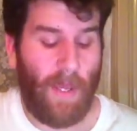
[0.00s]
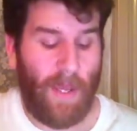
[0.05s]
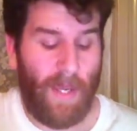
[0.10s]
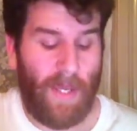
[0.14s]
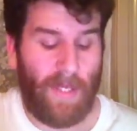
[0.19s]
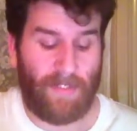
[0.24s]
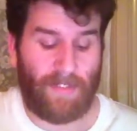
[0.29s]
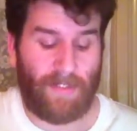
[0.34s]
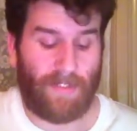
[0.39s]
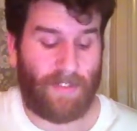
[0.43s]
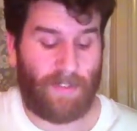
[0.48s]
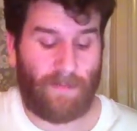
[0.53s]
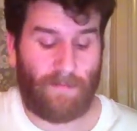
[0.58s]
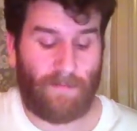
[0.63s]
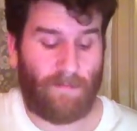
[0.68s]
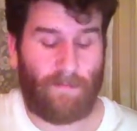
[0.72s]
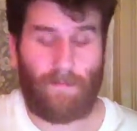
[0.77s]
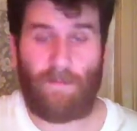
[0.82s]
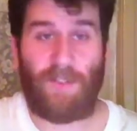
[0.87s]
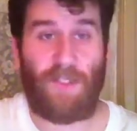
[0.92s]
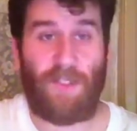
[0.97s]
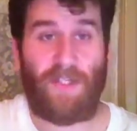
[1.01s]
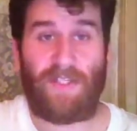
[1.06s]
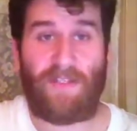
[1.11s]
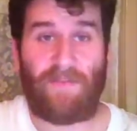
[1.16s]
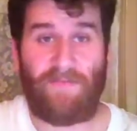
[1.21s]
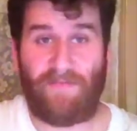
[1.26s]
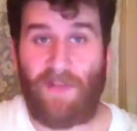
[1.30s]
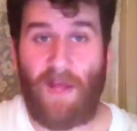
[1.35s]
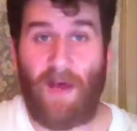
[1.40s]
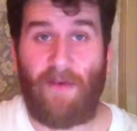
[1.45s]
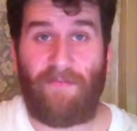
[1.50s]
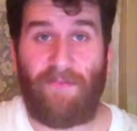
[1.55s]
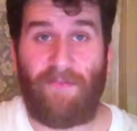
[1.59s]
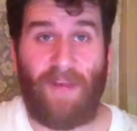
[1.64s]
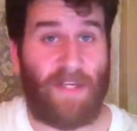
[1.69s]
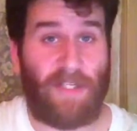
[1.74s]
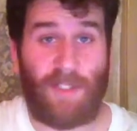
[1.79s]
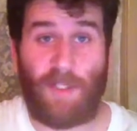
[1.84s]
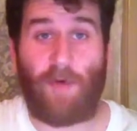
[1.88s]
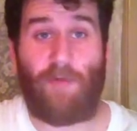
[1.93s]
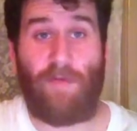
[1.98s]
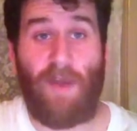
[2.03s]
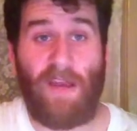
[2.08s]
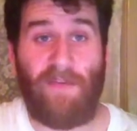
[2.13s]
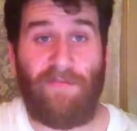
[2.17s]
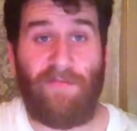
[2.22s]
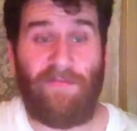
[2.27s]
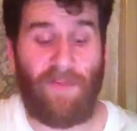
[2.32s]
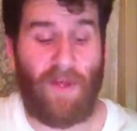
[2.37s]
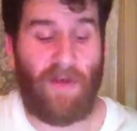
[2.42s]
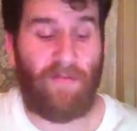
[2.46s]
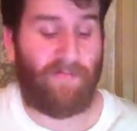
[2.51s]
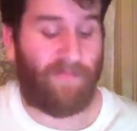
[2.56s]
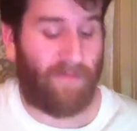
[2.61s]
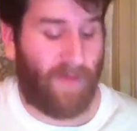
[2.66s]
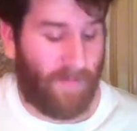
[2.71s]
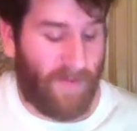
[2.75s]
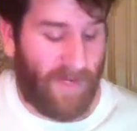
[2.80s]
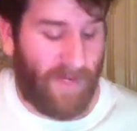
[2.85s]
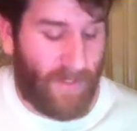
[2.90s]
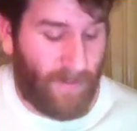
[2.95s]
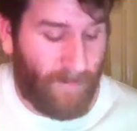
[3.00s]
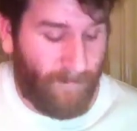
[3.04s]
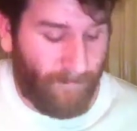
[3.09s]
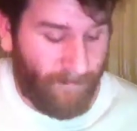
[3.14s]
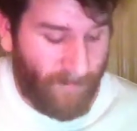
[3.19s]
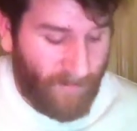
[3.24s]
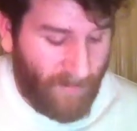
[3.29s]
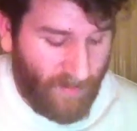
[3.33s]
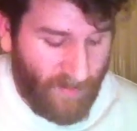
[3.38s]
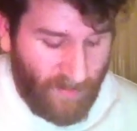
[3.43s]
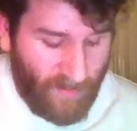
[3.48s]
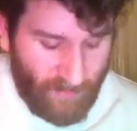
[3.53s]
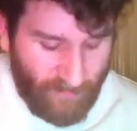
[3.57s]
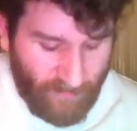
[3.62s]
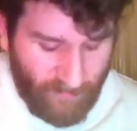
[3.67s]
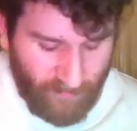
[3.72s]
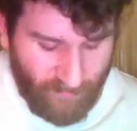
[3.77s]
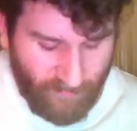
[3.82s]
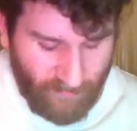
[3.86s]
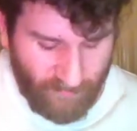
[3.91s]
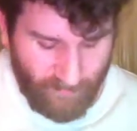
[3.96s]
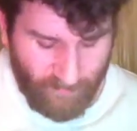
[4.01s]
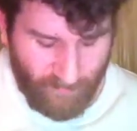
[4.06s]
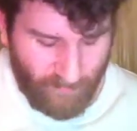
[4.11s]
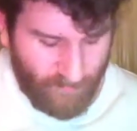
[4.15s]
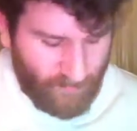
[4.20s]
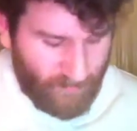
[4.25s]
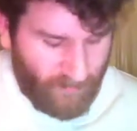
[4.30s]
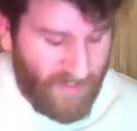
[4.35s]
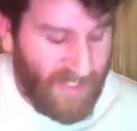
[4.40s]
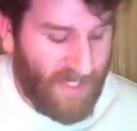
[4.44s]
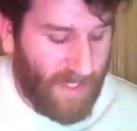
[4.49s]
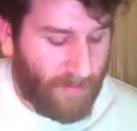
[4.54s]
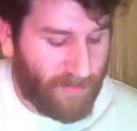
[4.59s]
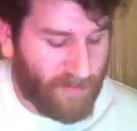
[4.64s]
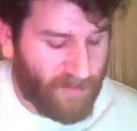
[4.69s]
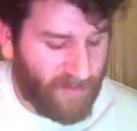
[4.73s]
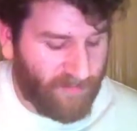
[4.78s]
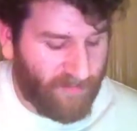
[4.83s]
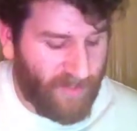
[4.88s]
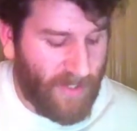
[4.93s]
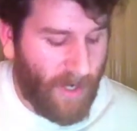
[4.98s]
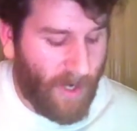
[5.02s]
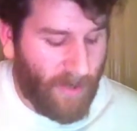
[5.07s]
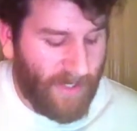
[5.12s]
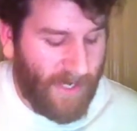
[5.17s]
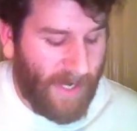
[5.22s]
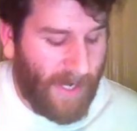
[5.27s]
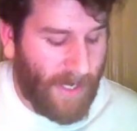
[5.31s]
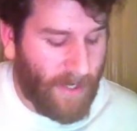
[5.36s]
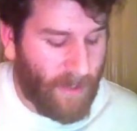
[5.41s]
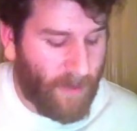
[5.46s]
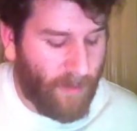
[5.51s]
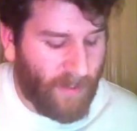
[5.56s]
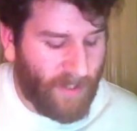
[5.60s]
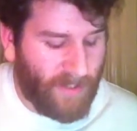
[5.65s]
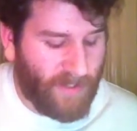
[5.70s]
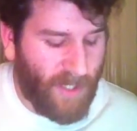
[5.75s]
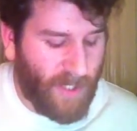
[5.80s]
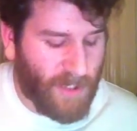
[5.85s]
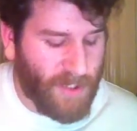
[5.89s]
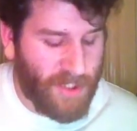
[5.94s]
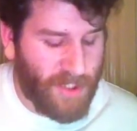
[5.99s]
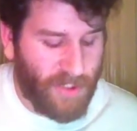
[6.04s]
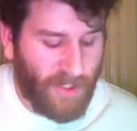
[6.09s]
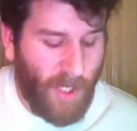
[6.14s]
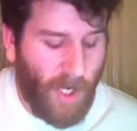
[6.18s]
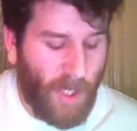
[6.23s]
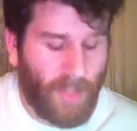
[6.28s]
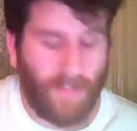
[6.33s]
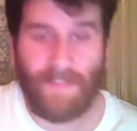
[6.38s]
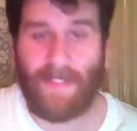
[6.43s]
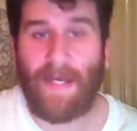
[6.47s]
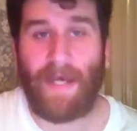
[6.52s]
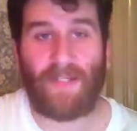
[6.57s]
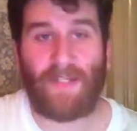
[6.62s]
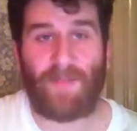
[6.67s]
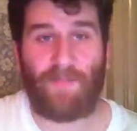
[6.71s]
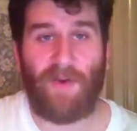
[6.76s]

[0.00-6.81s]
It's just fluff, and it's great fluff. I mean, being able to read Arcano Conduction Contact